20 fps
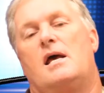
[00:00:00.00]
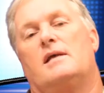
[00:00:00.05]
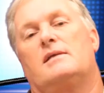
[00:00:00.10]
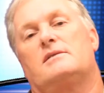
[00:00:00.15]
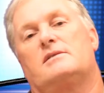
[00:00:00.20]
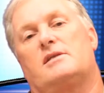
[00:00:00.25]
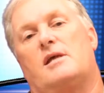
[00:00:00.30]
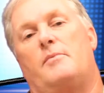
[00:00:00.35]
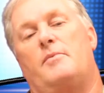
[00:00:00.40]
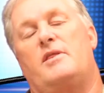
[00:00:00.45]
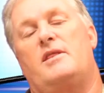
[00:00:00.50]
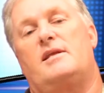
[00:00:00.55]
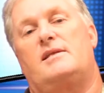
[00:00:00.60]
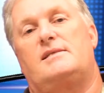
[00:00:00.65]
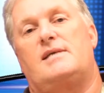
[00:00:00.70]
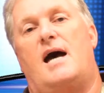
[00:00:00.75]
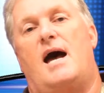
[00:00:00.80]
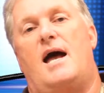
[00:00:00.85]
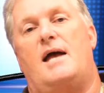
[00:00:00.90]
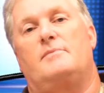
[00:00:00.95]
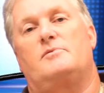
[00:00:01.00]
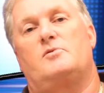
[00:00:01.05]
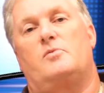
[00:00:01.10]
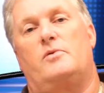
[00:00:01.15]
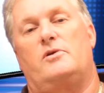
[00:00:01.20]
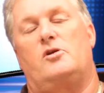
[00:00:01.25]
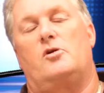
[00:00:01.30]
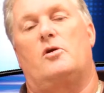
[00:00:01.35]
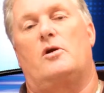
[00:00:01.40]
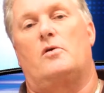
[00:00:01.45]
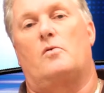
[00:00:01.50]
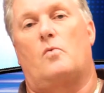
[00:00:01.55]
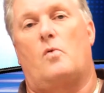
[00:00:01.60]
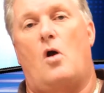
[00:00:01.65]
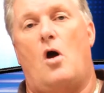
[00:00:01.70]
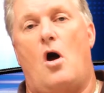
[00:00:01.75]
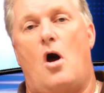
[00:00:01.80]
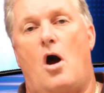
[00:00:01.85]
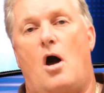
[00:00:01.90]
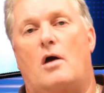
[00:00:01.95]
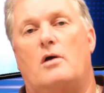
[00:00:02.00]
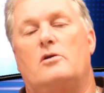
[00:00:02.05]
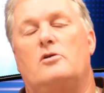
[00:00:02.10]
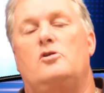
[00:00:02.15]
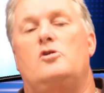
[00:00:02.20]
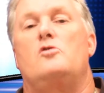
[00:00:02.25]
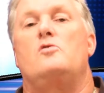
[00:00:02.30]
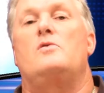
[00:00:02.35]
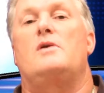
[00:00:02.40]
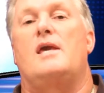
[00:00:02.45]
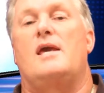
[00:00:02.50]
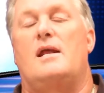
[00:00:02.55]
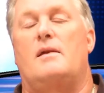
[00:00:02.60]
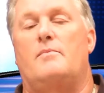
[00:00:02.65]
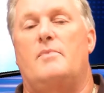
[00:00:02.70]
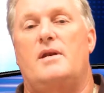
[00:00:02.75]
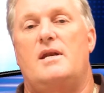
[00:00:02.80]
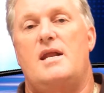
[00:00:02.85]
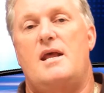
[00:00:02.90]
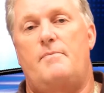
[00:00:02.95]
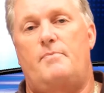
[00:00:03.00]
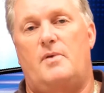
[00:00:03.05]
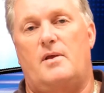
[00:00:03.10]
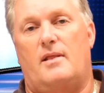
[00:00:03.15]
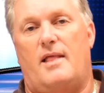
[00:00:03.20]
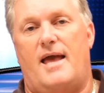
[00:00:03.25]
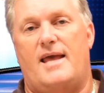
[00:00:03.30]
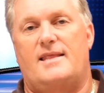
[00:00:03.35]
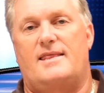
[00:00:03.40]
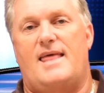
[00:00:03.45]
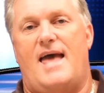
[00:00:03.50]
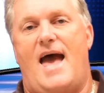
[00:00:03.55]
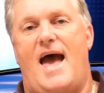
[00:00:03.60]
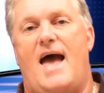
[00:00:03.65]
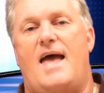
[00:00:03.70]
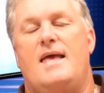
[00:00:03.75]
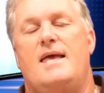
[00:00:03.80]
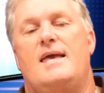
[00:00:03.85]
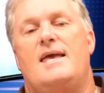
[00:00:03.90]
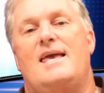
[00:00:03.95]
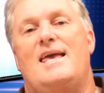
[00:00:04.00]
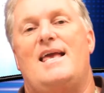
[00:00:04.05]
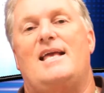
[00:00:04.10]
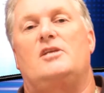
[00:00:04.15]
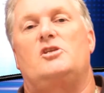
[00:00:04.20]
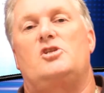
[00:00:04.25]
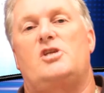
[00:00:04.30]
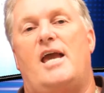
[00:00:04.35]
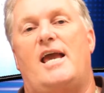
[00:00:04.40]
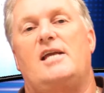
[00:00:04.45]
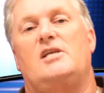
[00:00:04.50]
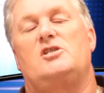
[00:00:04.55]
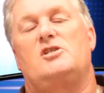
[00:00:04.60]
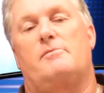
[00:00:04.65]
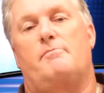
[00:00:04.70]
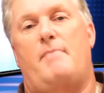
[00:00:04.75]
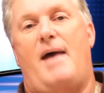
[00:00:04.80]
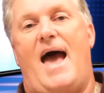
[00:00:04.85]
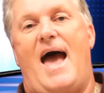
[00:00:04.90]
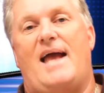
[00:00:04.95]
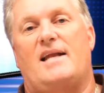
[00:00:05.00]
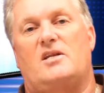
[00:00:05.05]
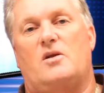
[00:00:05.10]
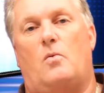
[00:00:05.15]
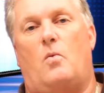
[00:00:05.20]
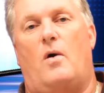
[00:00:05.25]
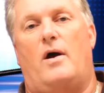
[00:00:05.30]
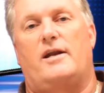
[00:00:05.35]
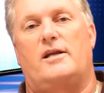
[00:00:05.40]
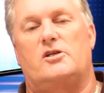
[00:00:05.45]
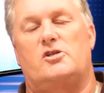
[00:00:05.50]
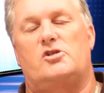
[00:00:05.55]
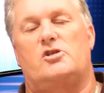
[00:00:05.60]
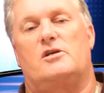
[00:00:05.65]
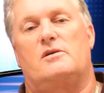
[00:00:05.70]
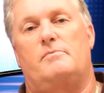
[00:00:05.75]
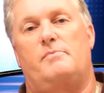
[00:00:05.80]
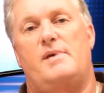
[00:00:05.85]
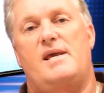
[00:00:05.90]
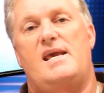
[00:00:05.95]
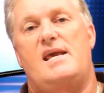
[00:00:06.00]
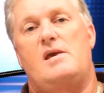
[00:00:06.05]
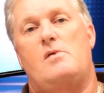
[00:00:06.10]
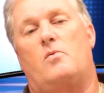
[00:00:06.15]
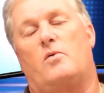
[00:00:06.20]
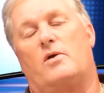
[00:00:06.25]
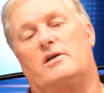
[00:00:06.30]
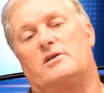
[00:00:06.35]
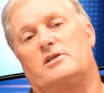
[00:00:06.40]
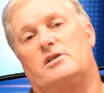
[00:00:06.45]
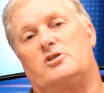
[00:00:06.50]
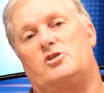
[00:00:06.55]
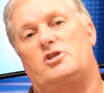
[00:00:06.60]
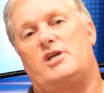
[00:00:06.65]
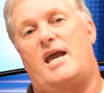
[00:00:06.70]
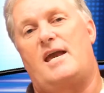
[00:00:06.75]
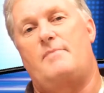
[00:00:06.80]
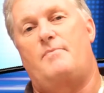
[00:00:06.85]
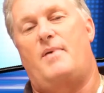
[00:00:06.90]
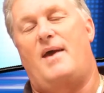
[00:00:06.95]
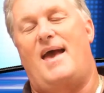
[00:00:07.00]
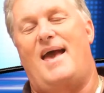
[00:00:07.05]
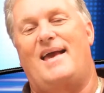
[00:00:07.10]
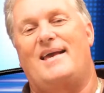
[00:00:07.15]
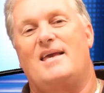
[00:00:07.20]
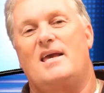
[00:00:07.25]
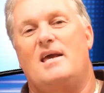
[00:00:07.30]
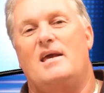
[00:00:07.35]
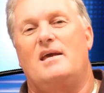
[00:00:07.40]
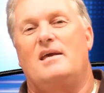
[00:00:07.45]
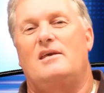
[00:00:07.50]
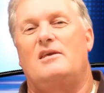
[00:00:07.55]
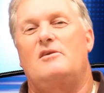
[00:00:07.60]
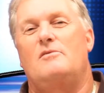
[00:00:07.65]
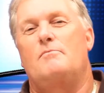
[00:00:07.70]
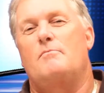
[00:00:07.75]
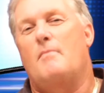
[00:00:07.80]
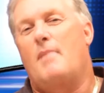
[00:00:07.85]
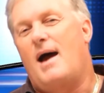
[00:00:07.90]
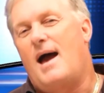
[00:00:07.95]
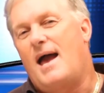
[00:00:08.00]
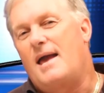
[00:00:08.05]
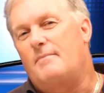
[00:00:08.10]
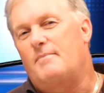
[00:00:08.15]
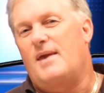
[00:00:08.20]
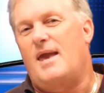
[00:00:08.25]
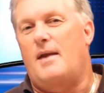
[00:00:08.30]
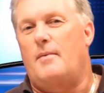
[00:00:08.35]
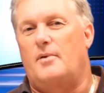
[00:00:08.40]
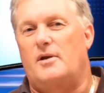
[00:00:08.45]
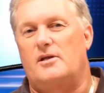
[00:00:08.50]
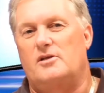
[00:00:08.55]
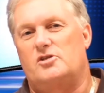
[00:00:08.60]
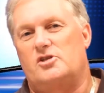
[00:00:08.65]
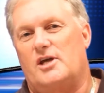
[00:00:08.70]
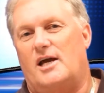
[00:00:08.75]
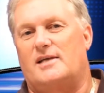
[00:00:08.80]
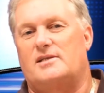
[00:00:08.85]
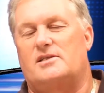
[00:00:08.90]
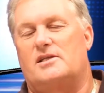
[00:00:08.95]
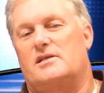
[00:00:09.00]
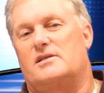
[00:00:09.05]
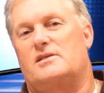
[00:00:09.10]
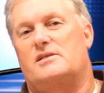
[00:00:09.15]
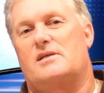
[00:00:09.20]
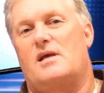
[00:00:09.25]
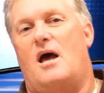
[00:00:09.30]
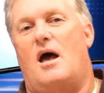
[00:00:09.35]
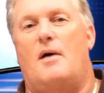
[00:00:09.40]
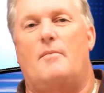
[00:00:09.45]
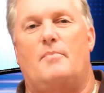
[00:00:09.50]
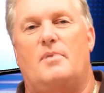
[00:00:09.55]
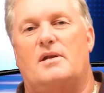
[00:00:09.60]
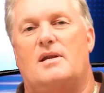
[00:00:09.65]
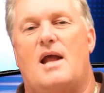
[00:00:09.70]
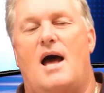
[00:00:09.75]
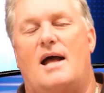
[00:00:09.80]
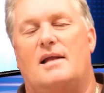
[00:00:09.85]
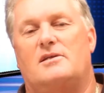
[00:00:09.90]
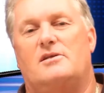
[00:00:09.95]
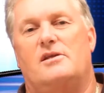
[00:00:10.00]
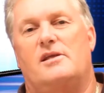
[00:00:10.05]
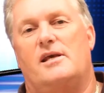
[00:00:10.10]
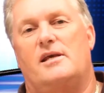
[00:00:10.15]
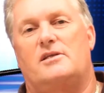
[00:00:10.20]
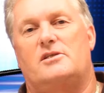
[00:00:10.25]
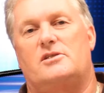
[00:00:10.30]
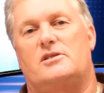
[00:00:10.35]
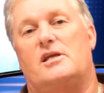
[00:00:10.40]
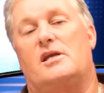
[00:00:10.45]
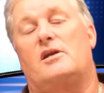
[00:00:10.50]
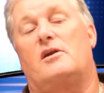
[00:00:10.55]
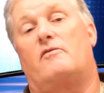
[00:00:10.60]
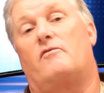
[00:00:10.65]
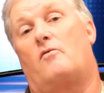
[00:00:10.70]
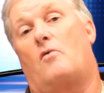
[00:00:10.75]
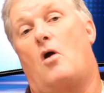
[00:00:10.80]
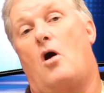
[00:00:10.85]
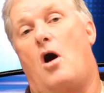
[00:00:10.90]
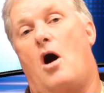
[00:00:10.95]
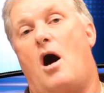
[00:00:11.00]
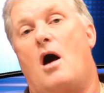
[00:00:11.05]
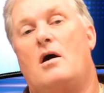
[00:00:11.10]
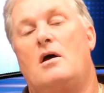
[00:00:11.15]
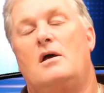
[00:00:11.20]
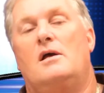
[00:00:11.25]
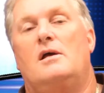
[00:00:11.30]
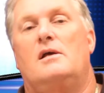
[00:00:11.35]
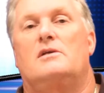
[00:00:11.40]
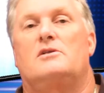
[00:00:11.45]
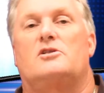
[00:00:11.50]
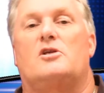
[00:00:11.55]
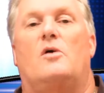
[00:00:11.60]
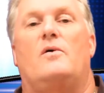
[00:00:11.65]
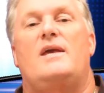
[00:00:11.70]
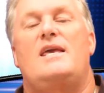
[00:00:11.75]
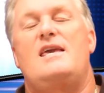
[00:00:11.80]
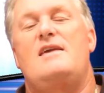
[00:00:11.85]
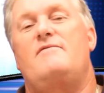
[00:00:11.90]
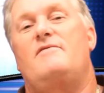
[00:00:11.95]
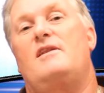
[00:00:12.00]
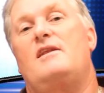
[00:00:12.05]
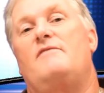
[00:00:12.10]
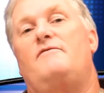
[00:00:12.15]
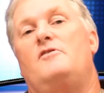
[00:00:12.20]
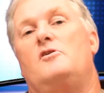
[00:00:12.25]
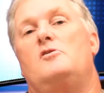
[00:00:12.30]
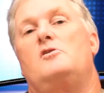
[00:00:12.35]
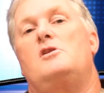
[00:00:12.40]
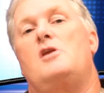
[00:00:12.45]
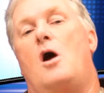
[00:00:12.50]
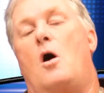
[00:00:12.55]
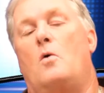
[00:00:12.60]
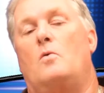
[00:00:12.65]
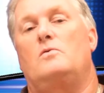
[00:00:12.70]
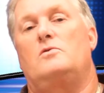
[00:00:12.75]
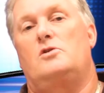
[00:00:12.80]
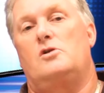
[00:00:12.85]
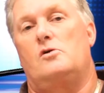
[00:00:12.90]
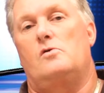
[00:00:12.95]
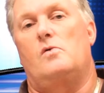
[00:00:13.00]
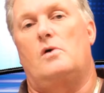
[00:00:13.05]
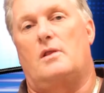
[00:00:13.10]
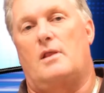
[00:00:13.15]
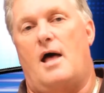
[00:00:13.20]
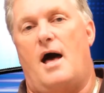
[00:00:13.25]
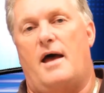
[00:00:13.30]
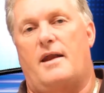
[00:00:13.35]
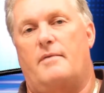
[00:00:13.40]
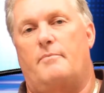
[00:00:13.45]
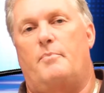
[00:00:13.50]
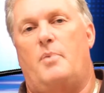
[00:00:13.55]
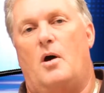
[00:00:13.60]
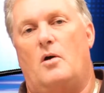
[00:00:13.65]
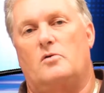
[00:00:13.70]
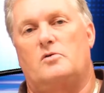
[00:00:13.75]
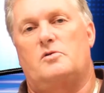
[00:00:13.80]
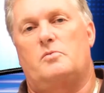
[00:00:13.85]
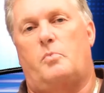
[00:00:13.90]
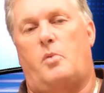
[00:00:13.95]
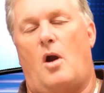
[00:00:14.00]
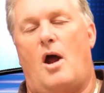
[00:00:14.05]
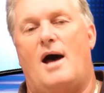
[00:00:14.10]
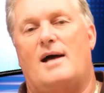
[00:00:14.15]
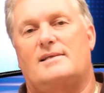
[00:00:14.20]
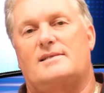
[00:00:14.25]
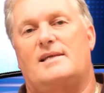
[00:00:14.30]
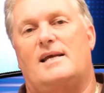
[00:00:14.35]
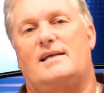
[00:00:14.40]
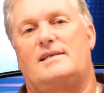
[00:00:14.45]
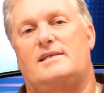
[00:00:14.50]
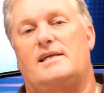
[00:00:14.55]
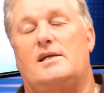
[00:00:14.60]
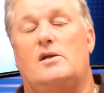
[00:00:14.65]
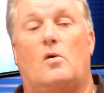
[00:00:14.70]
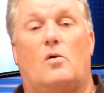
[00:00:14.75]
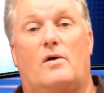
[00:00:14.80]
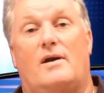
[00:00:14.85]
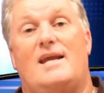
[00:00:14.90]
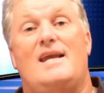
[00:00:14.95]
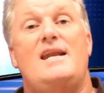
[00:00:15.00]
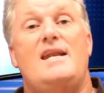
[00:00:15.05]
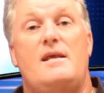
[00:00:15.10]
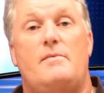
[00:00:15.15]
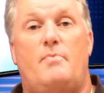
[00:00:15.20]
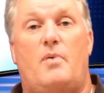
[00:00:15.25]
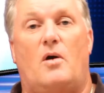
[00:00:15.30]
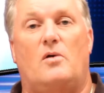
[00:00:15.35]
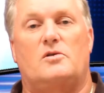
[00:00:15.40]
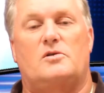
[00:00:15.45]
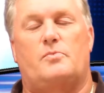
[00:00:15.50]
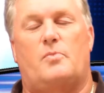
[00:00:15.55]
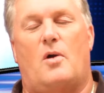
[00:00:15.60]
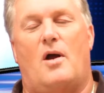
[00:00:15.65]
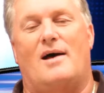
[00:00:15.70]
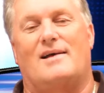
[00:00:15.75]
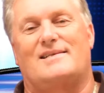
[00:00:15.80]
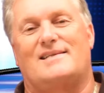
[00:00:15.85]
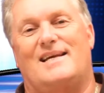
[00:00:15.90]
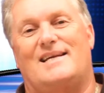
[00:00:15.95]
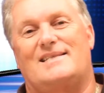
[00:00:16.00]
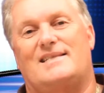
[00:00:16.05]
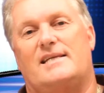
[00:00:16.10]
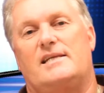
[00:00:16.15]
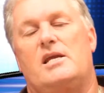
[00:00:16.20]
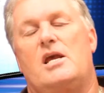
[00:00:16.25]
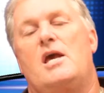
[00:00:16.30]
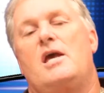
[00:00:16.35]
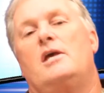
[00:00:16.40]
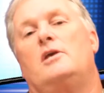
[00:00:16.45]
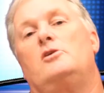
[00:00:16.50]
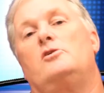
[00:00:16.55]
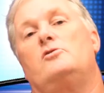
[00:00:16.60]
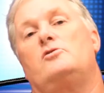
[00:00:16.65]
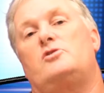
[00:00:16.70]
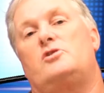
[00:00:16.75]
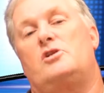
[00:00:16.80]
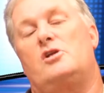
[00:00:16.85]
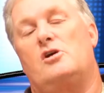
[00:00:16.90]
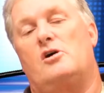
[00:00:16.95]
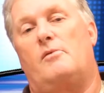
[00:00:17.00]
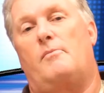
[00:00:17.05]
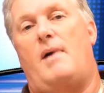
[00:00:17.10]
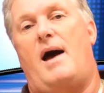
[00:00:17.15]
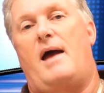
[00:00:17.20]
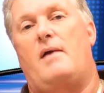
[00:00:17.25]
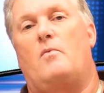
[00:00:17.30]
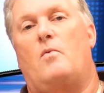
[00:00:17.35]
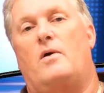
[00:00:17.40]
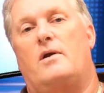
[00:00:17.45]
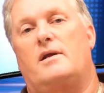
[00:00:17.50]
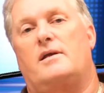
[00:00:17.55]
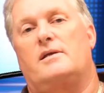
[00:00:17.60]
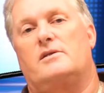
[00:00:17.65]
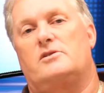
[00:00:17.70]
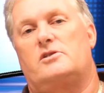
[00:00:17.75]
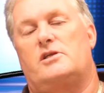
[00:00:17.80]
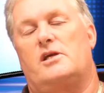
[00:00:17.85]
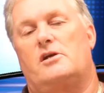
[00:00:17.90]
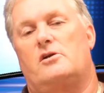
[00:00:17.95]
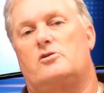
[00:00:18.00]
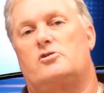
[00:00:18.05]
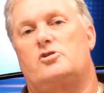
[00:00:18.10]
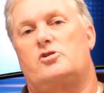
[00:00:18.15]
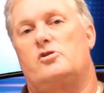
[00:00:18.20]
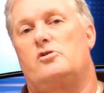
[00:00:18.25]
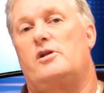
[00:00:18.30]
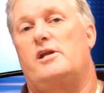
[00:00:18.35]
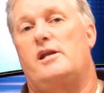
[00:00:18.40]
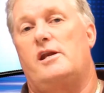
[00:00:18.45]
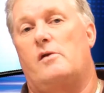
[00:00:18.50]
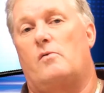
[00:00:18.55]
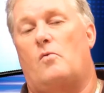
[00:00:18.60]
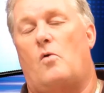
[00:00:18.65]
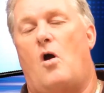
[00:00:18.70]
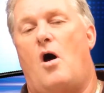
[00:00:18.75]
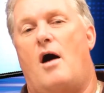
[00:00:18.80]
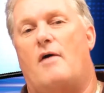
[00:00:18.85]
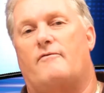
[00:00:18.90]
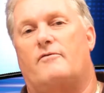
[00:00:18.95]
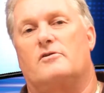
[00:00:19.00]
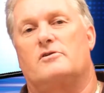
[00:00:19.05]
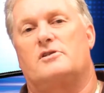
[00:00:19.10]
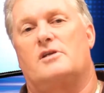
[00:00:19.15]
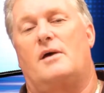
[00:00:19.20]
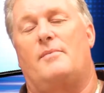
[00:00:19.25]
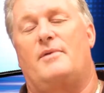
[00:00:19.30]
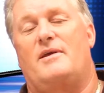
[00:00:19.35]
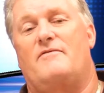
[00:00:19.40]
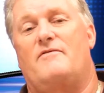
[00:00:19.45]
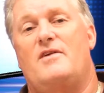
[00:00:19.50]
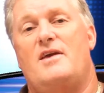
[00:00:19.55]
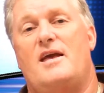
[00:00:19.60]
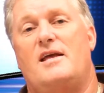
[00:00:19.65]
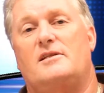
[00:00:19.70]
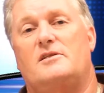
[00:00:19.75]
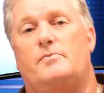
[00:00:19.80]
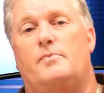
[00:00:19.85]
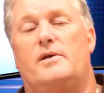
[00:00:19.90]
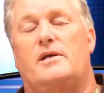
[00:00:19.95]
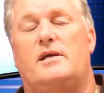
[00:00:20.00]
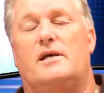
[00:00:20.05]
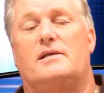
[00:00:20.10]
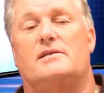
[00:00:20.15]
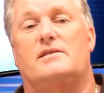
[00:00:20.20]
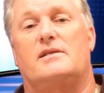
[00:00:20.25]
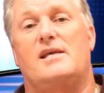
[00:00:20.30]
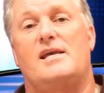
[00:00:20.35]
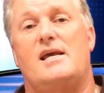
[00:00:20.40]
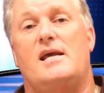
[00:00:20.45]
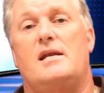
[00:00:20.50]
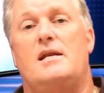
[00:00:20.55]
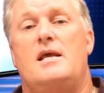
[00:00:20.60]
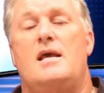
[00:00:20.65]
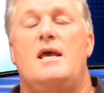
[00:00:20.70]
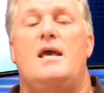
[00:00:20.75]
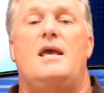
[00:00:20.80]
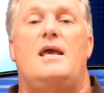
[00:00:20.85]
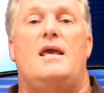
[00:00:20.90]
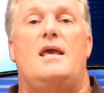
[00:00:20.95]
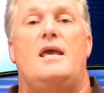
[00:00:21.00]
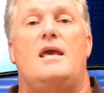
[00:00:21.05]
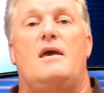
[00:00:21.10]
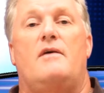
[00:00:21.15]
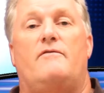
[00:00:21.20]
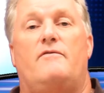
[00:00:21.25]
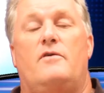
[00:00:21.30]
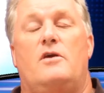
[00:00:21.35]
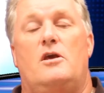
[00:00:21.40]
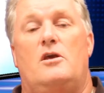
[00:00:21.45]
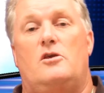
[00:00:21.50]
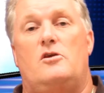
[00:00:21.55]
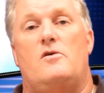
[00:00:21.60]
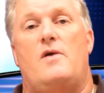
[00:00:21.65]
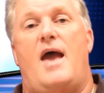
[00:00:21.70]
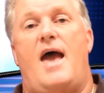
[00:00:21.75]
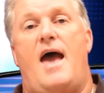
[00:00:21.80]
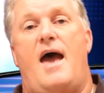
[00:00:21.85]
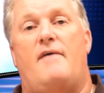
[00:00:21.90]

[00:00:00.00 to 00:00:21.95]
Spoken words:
Some of the times when you're in RAW, you can manipulate that and change it back to what it should be, whereas in JPEG, you might be able to adjust it some, but not to the extent of RAW. So even if you don't do a lot of post-processing or any post-processing, you still might want to consider shooting in RAW for some events, because then if you